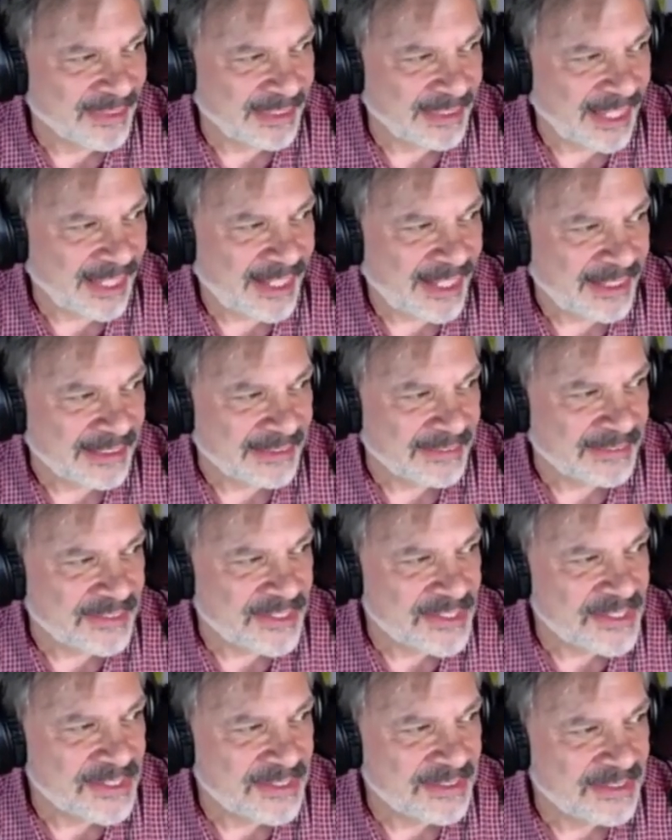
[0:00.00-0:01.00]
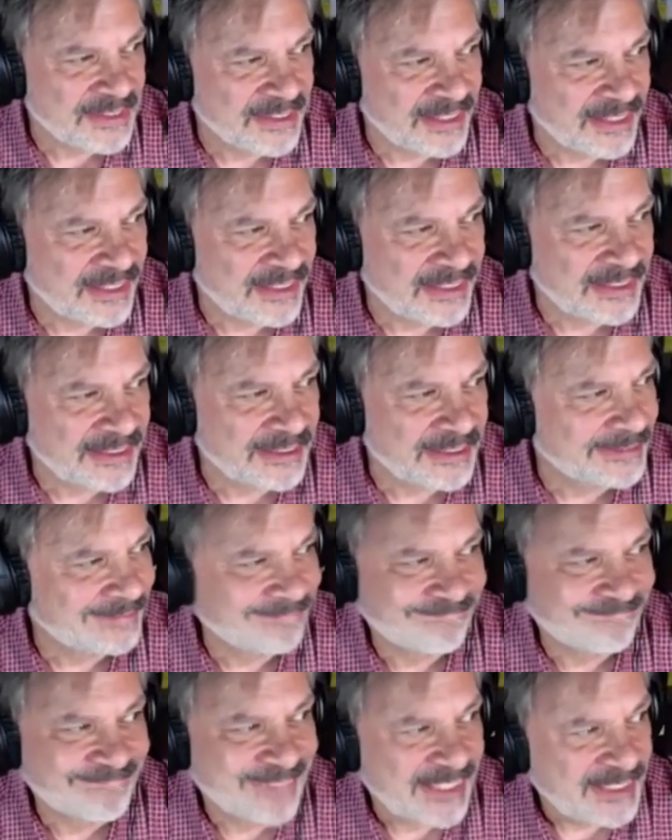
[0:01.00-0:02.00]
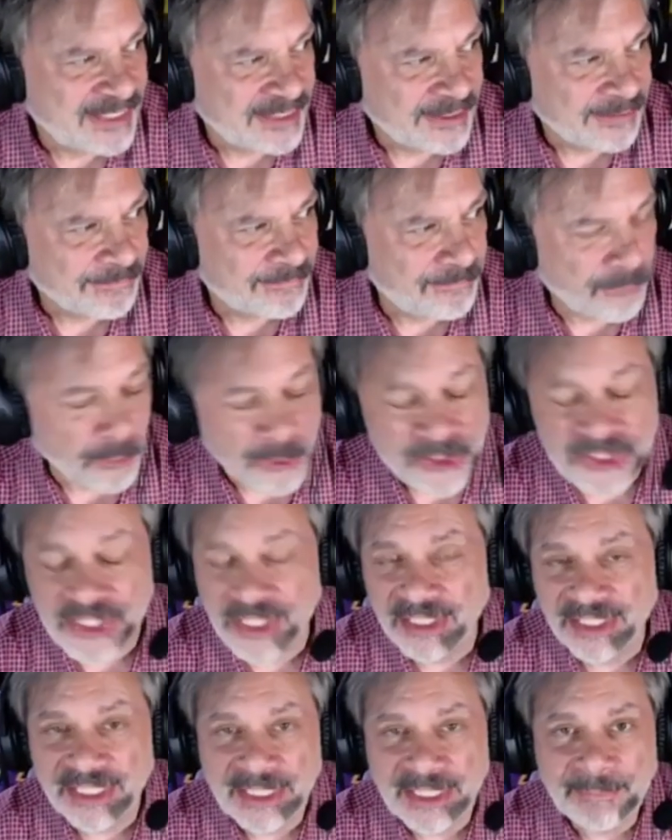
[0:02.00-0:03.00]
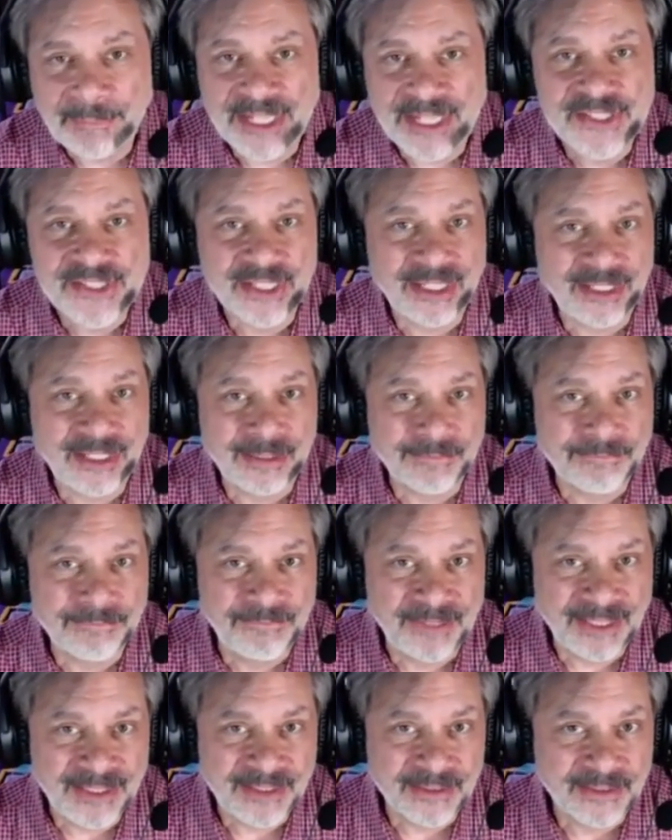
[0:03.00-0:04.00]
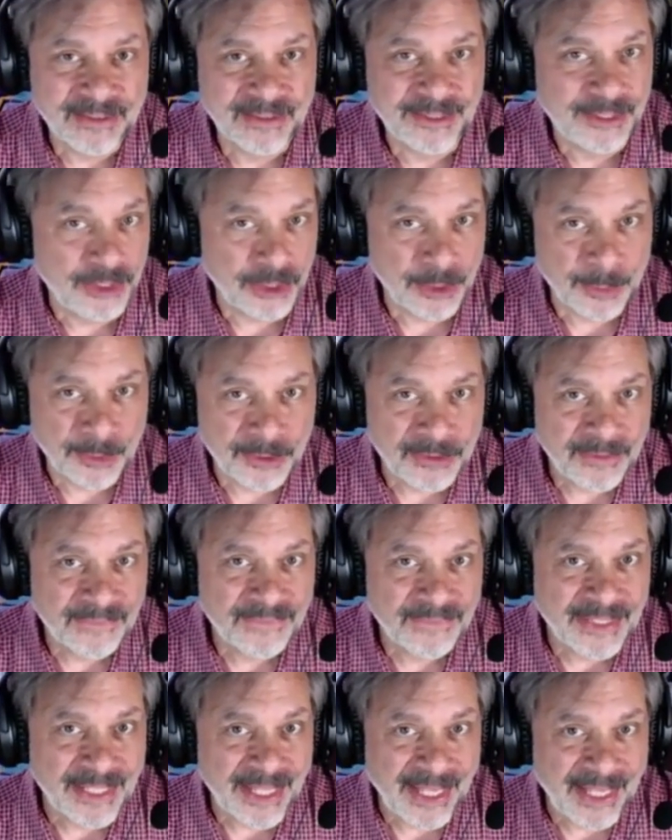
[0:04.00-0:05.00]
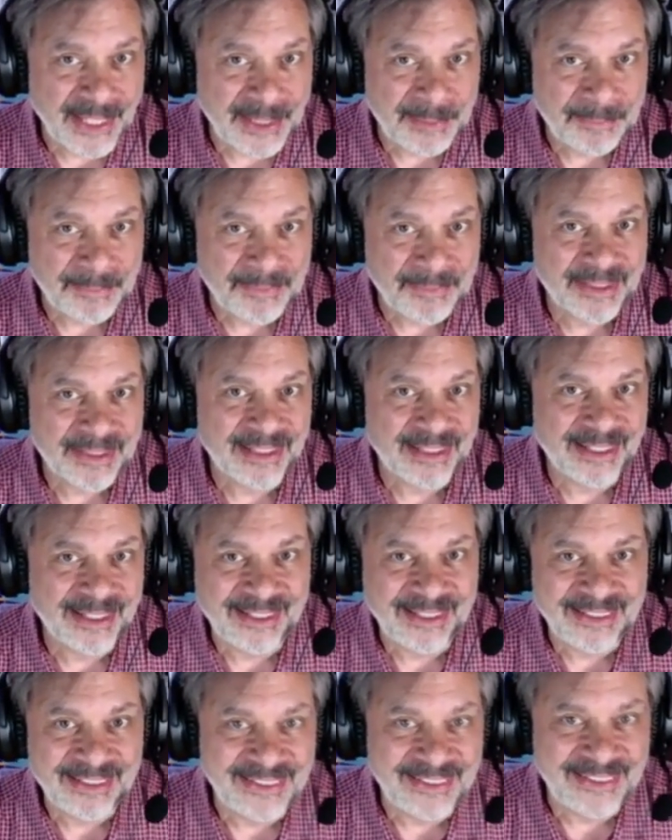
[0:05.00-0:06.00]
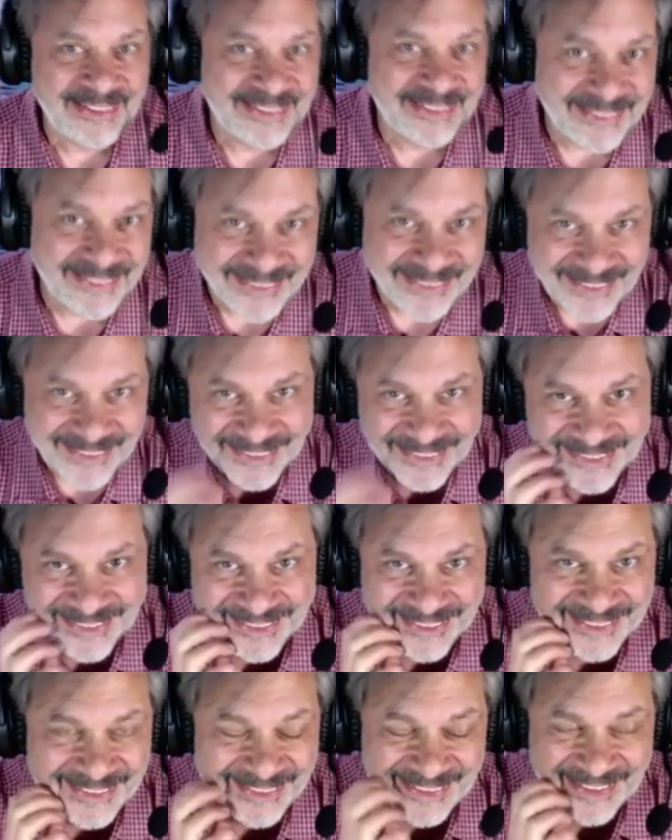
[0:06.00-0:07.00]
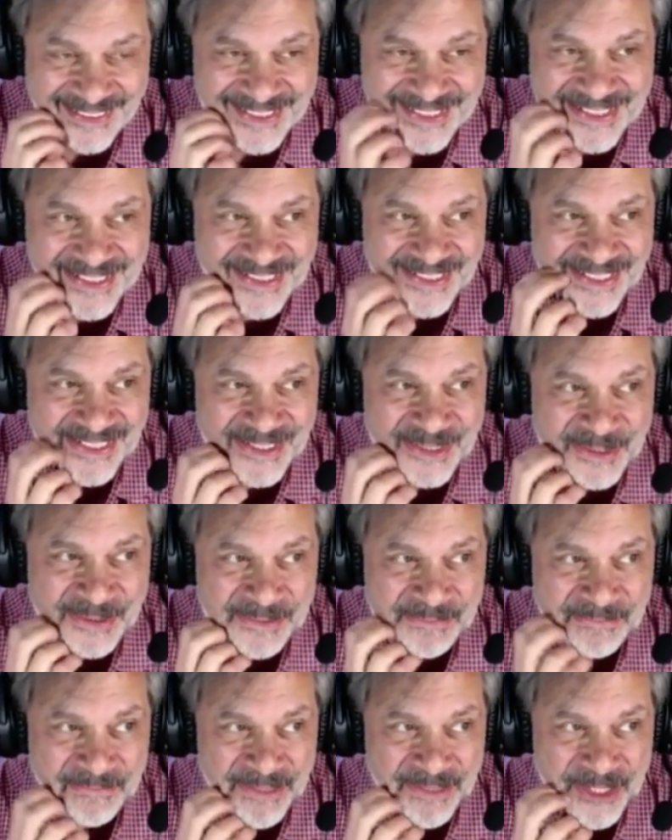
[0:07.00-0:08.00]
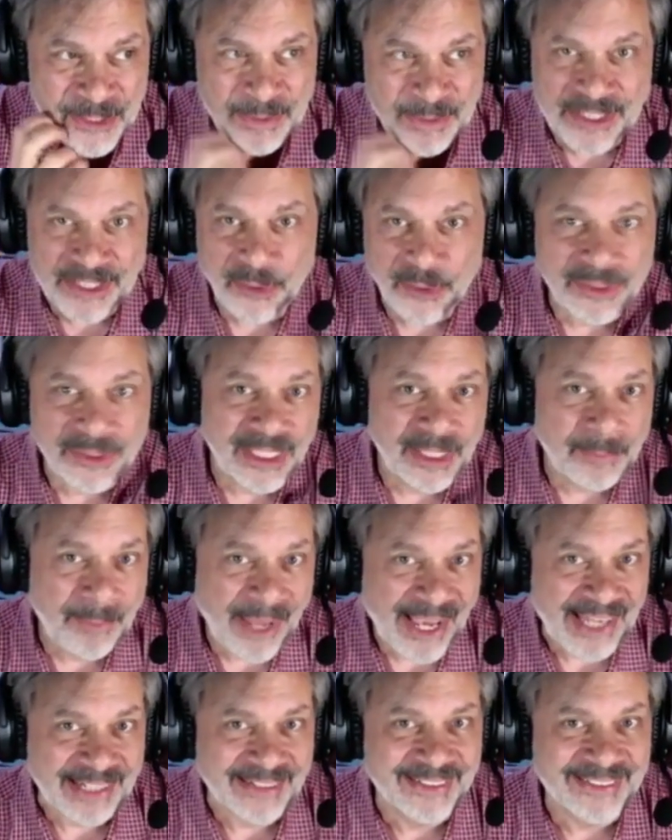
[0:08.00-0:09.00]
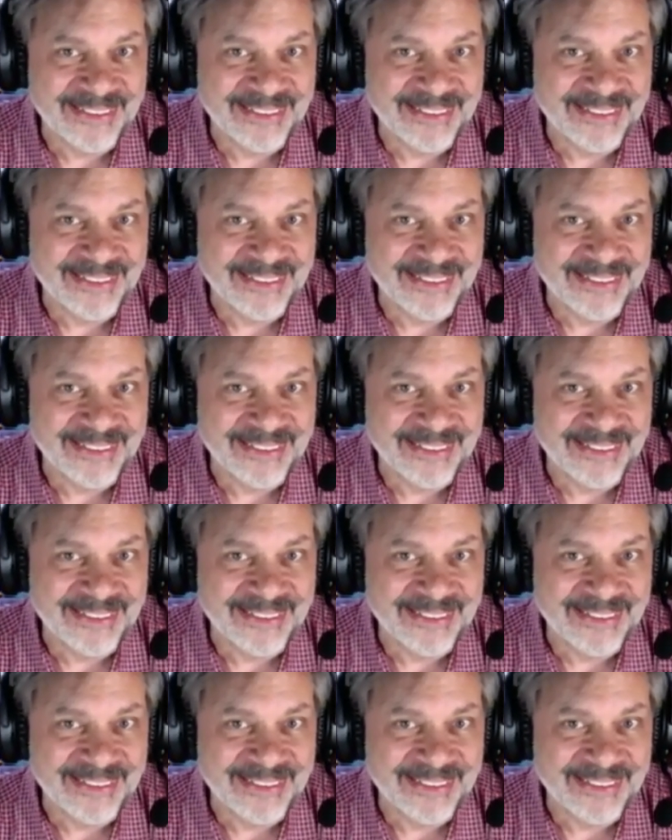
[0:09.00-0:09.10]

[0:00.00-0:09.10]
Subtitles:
yeah, just fortunately my style fit the humor of the game, and it's there's been no looking back.